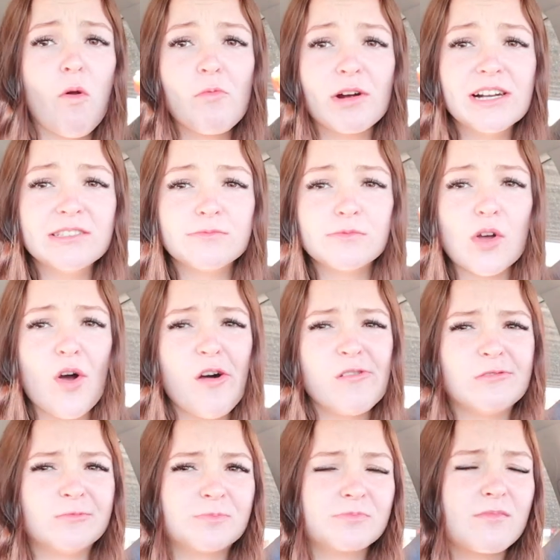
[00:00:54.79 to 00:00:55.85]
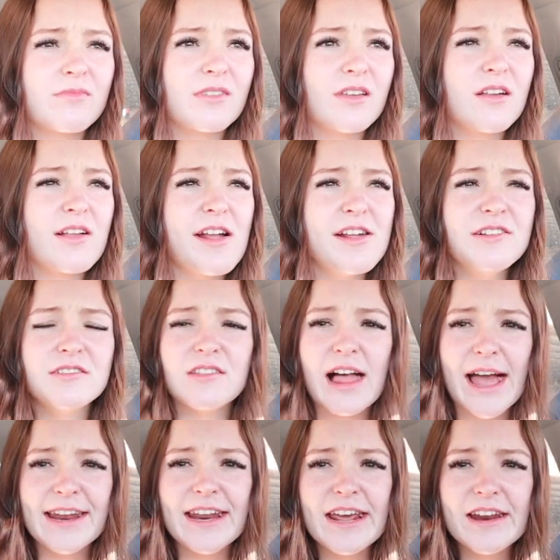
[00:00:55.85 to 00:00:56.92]
Right, oh. Okay,
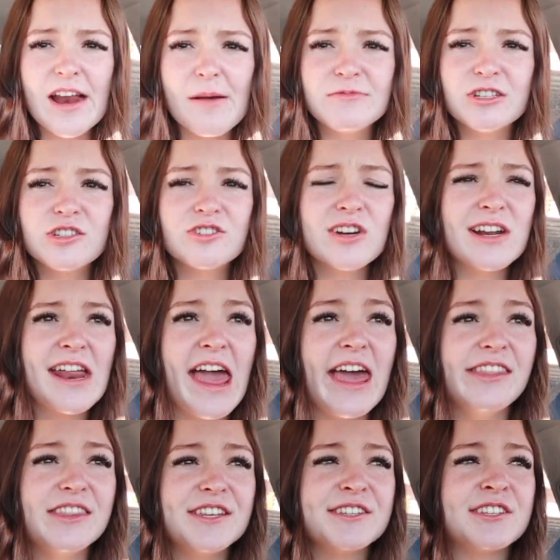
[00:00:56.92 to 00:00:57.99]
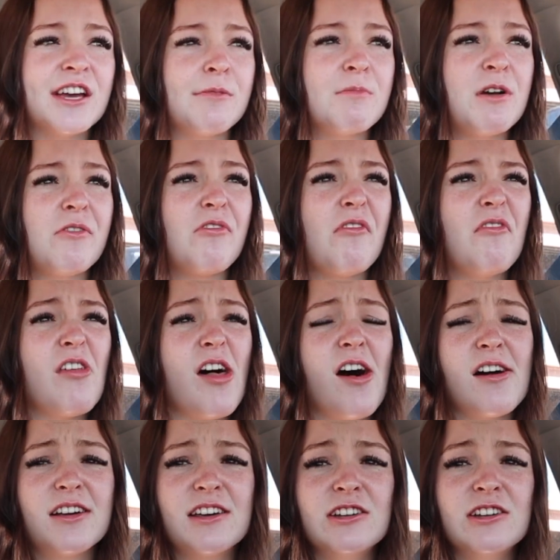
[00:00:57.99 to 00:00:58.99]
lighting, I'm just trying to end this segment of the vlog.